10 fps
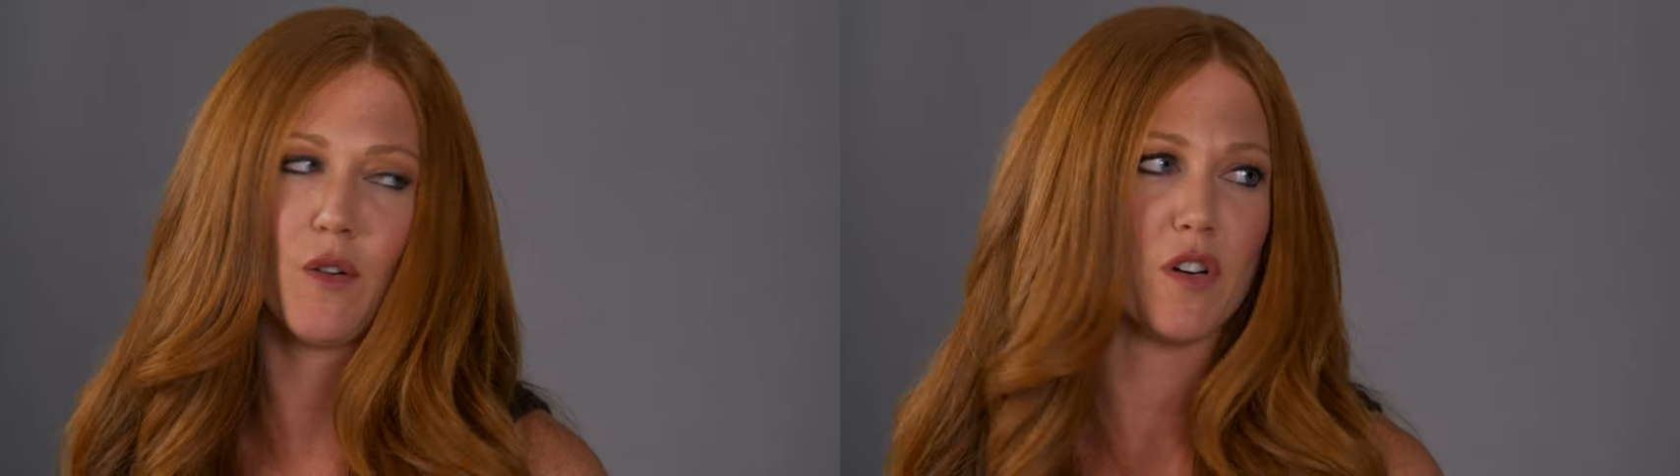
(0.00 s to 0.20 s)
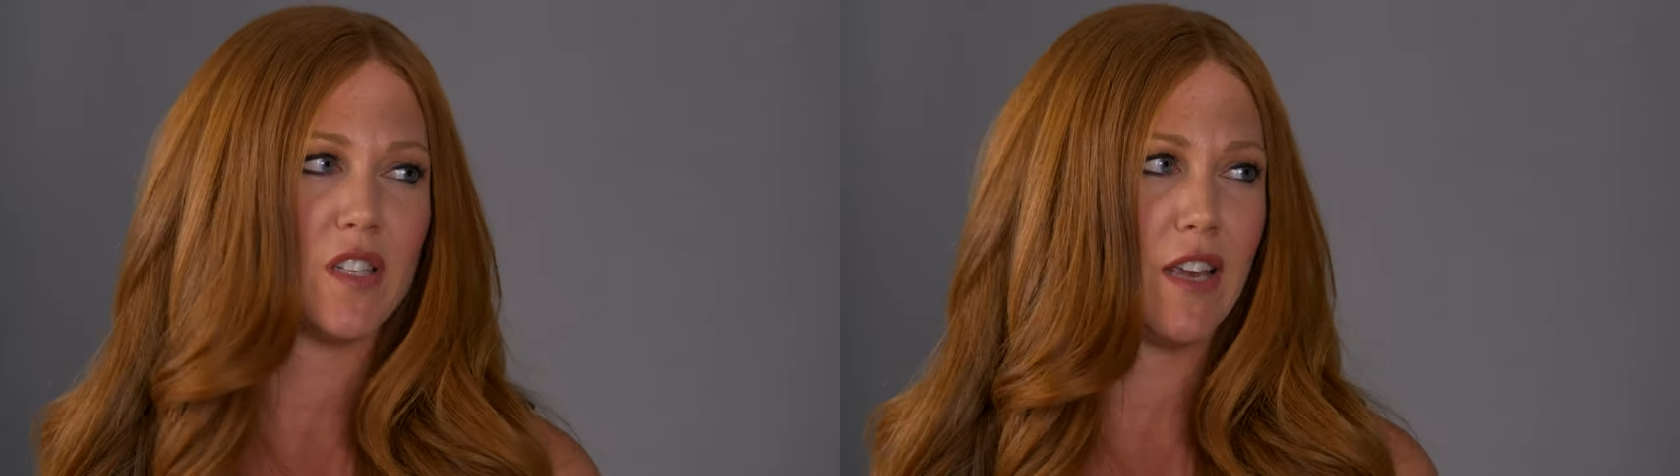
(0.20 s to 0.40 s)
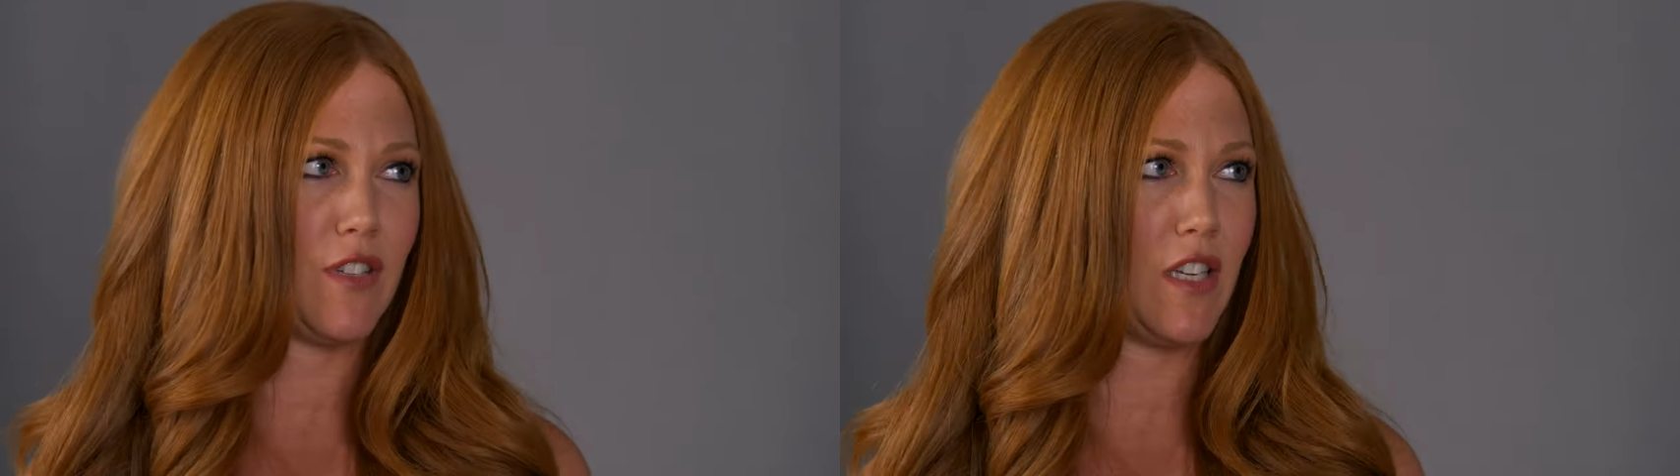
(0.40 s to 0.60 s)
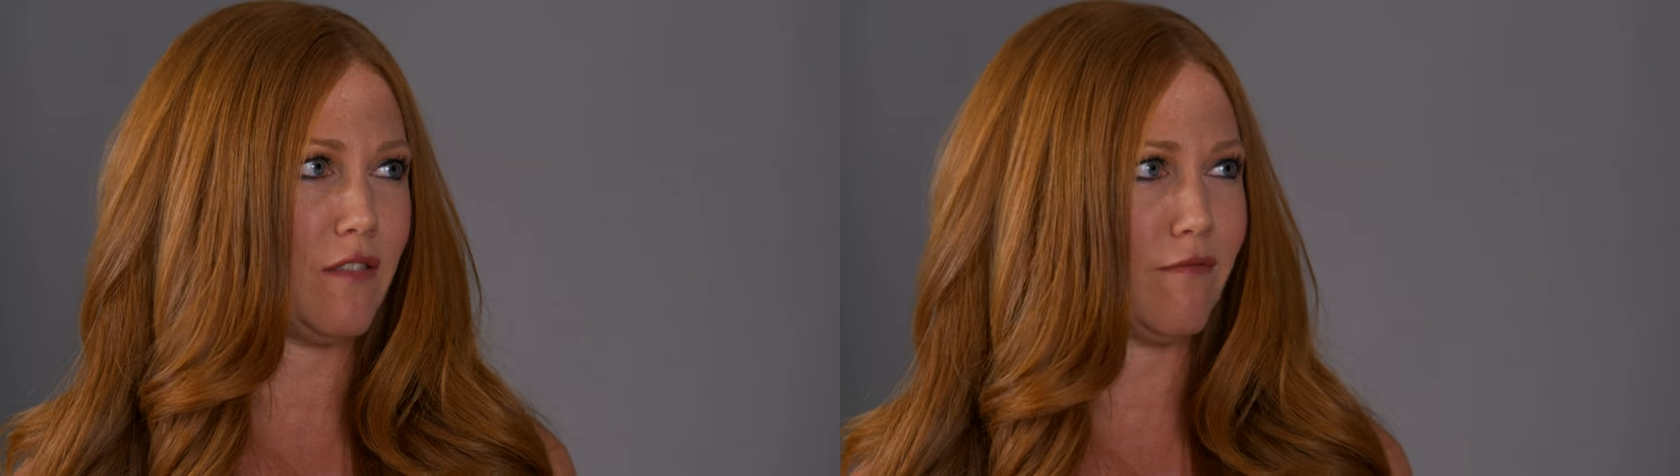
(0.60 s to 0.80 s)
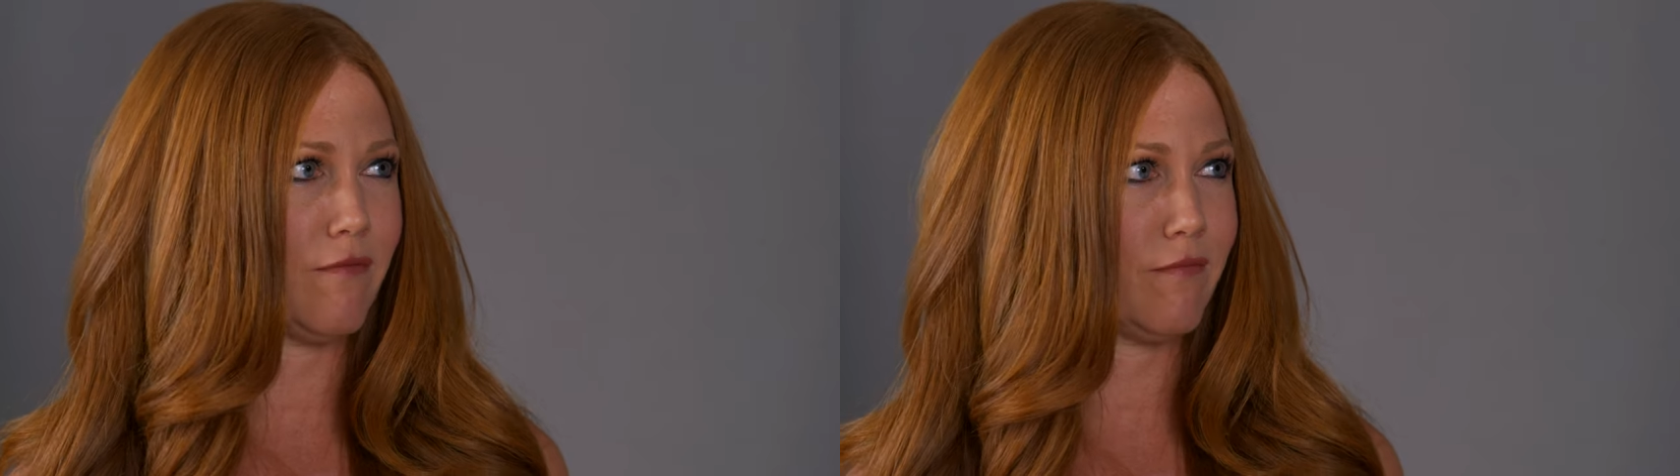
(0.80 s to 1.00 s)
or
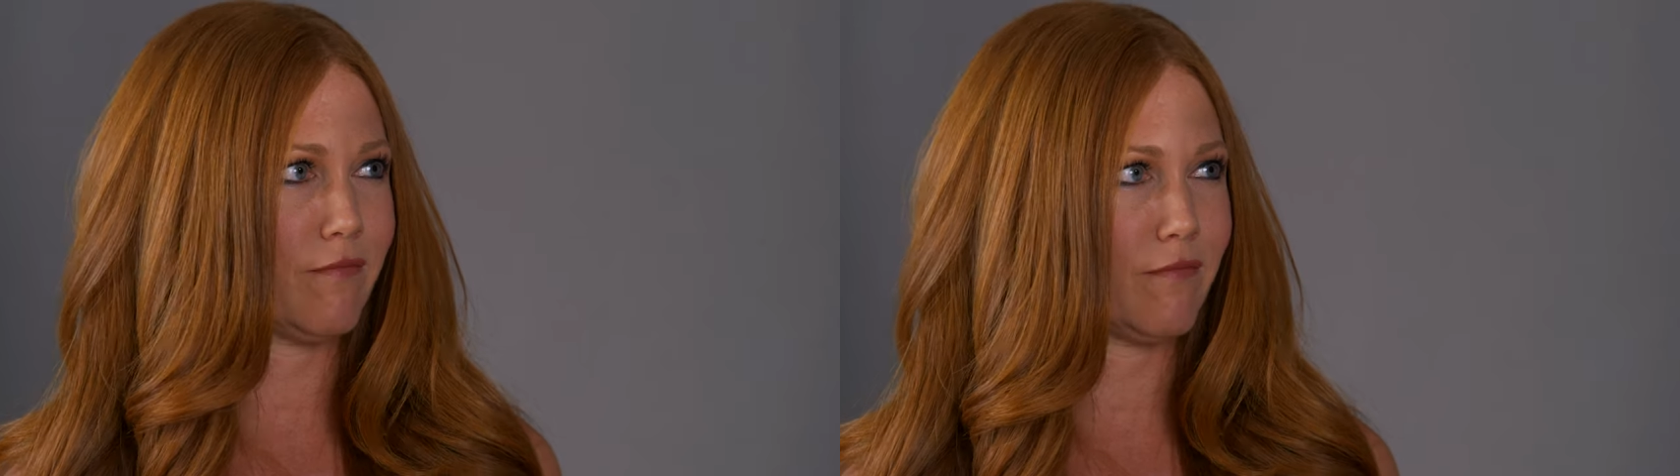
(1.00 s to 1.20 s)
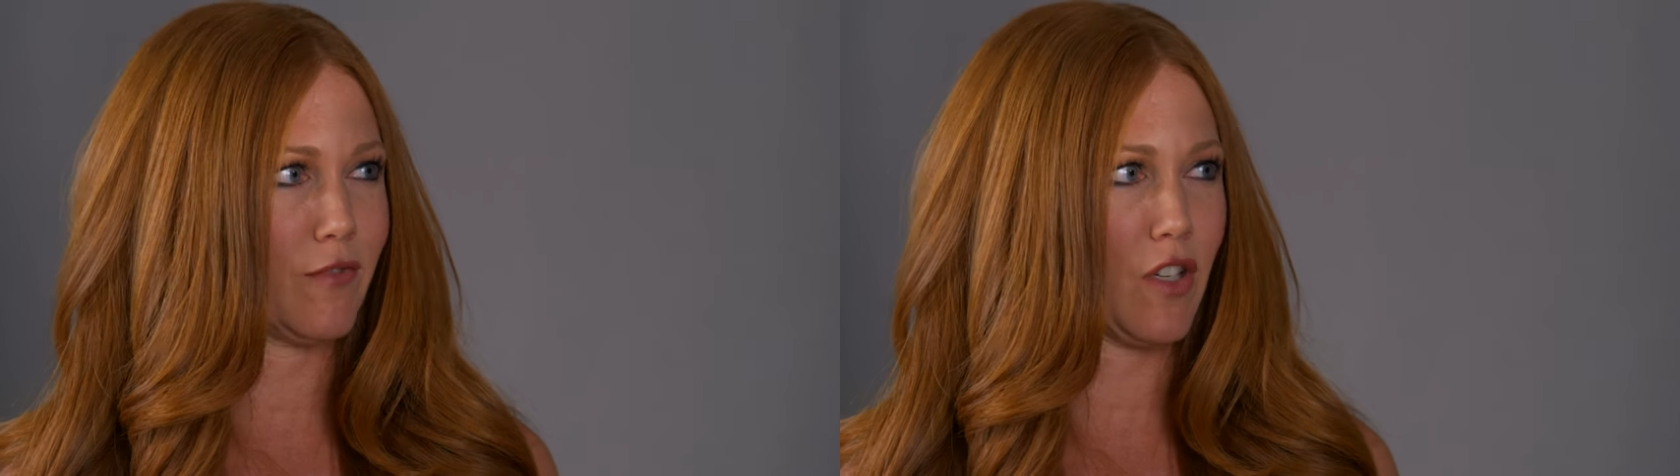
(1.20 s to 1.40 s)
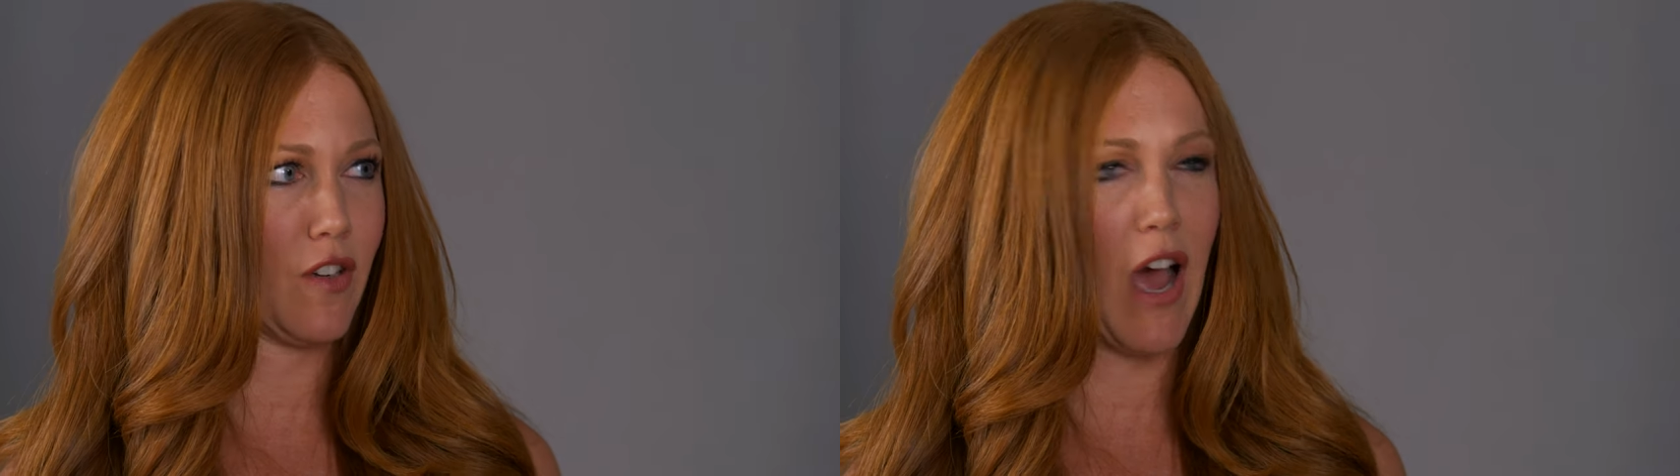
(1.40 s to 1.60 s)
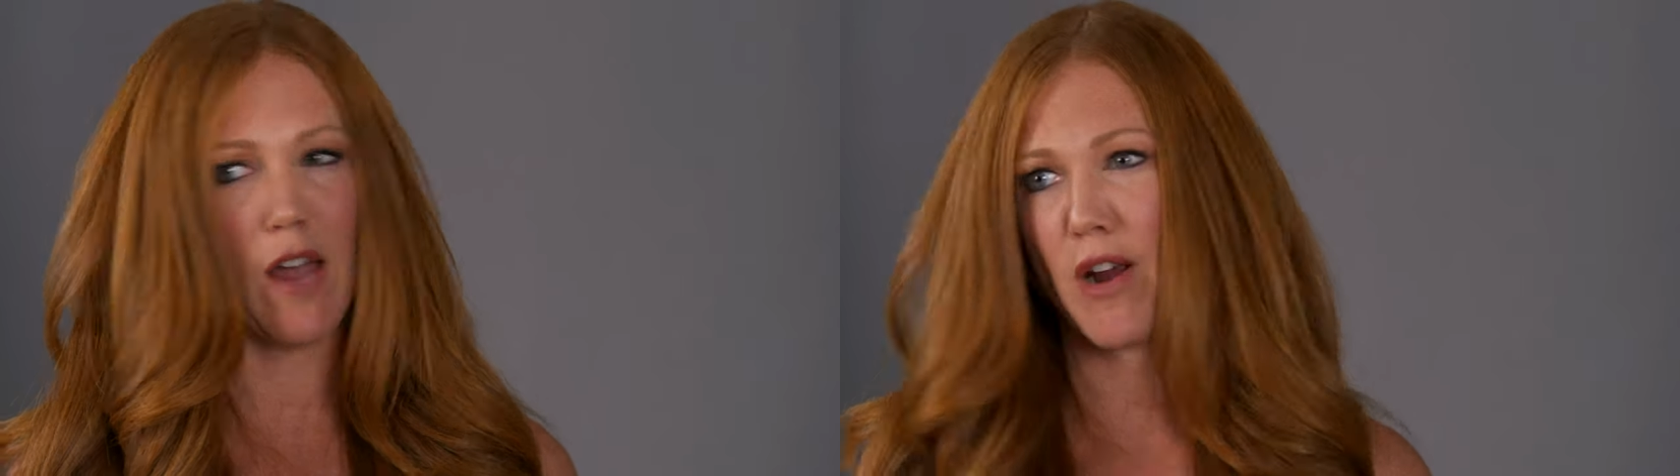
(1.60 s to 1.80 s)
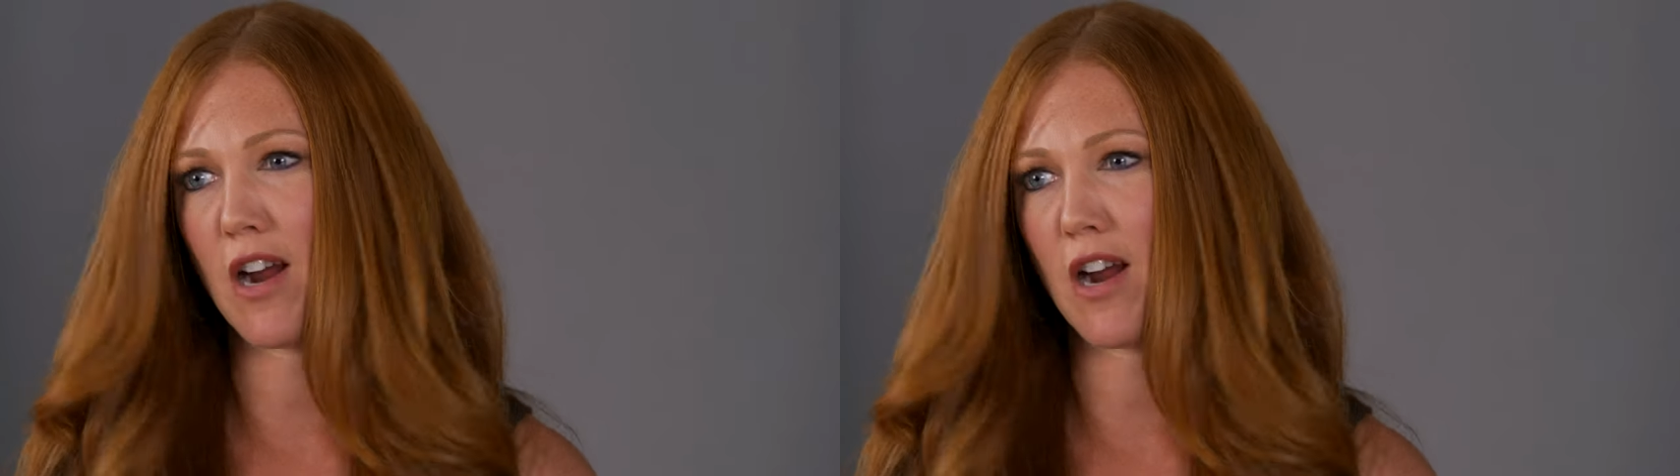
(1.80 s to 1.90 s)
safety eyewear, protection.